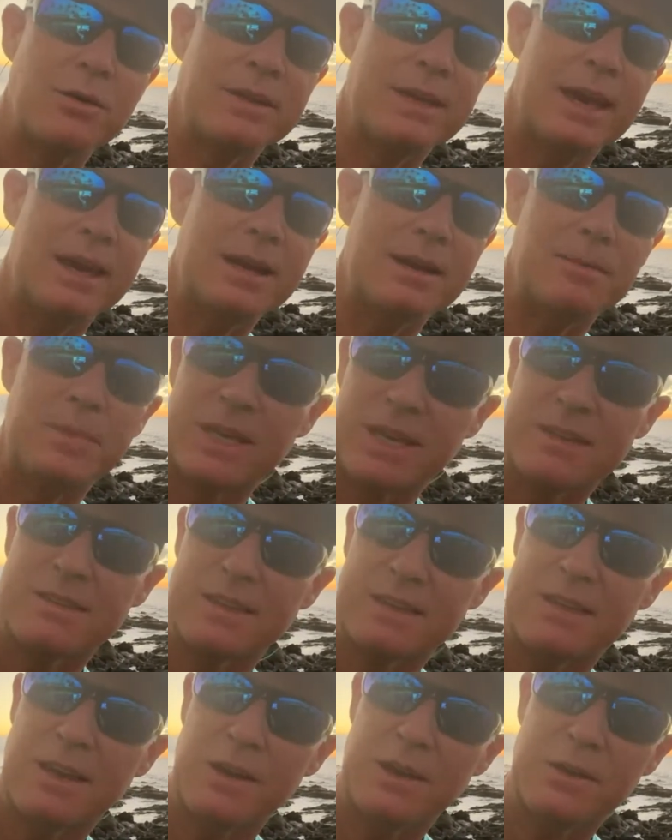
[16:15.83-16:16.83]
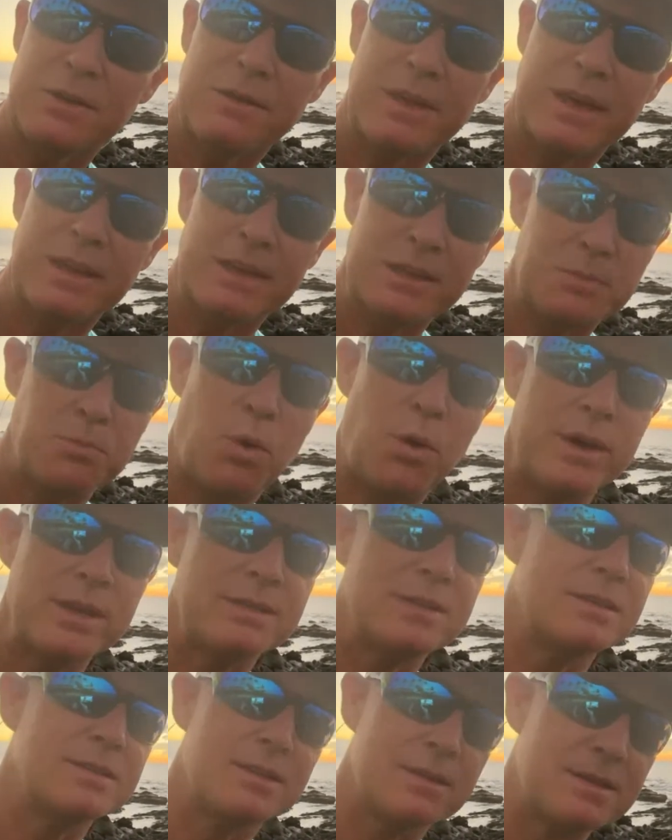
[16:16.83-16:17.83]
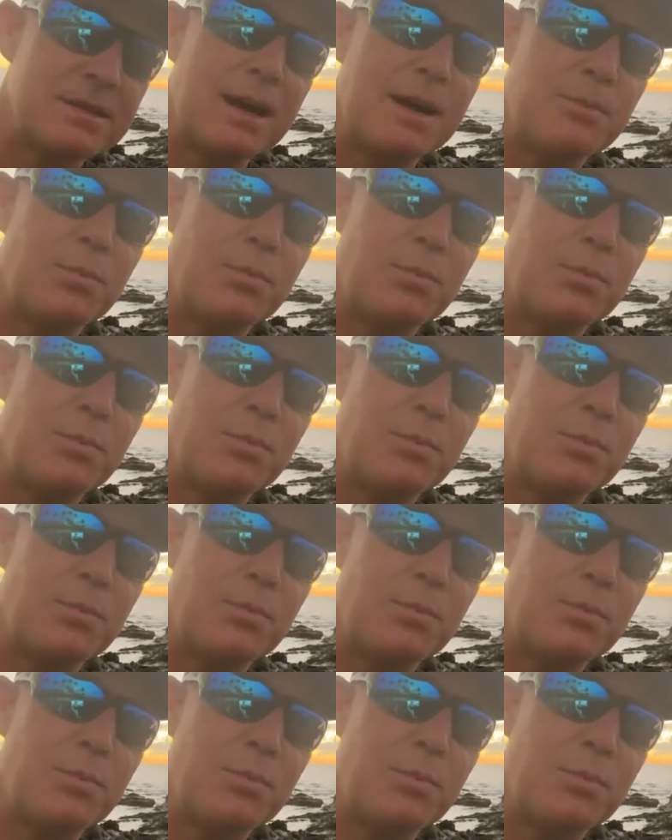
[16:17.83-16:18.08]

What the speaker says: get it because they tell you that it's poisonous. It's not